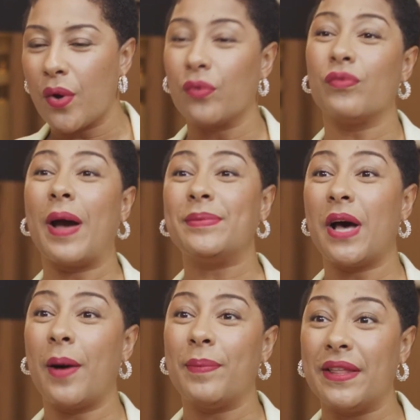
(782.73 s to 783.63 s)
wrapped
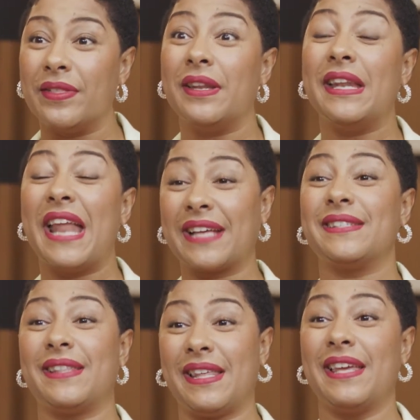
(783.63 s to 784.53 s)
up in the
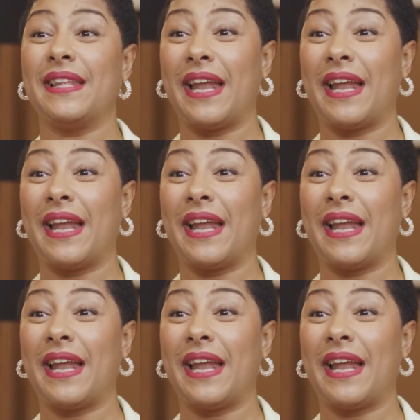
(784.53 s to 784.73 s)
next thing that